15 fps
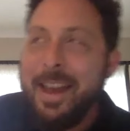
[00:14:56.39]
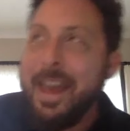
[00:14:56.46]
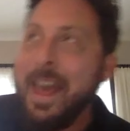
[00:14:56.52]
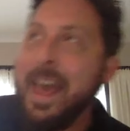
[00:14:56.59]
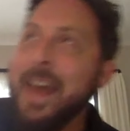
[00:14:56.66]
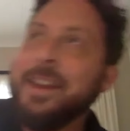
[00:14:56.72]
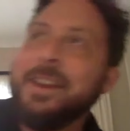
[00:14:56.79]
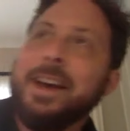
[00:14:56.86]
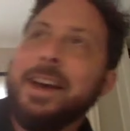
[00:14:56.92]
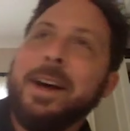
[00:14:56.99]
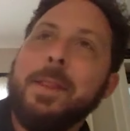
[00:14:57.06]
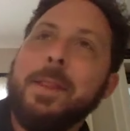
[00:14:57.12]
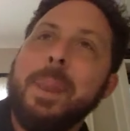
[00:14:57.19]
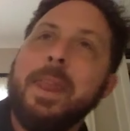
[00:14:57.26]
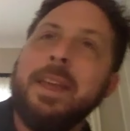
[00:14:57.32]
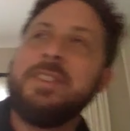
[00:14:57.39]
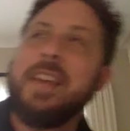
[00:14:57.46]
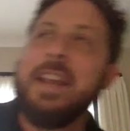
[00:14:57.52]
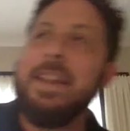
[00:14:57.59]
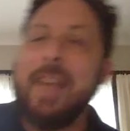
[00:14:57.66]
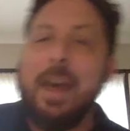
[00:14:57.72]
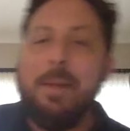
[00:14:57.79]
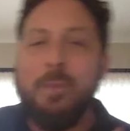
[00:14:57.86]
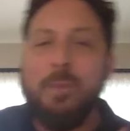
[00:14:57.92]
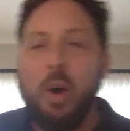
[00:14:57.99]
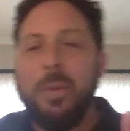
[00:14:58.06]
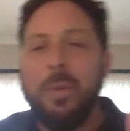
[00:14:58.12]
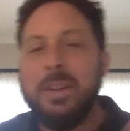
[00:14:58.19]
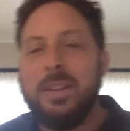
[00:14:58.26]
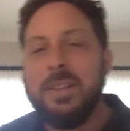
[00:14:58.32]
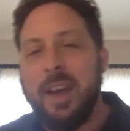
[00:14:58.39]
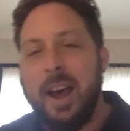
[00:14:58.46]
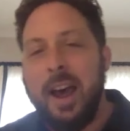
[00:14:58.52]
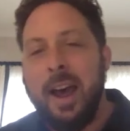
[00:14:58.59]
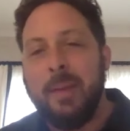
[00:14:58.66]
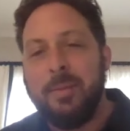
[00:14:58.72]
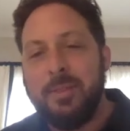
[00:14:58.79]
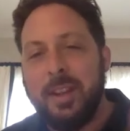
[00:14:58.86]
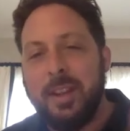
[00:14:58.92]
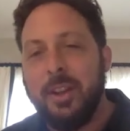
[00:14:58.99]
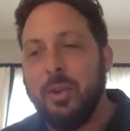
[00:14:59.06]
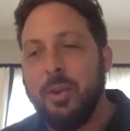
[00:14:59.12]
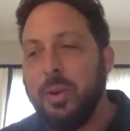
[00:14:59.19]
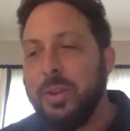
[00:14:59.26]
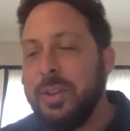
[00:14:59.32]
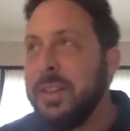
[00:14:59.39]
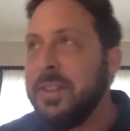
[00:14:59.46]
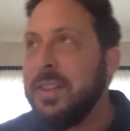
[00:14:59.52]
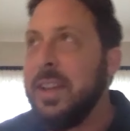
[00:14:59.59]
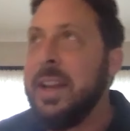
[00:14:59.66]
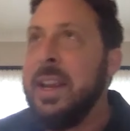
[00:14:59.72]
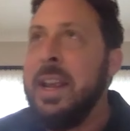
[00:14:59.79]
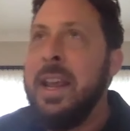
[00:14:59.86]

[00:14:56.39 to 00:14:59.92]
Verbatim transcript: And uh, he said at that moment in time, Stanley Cortez said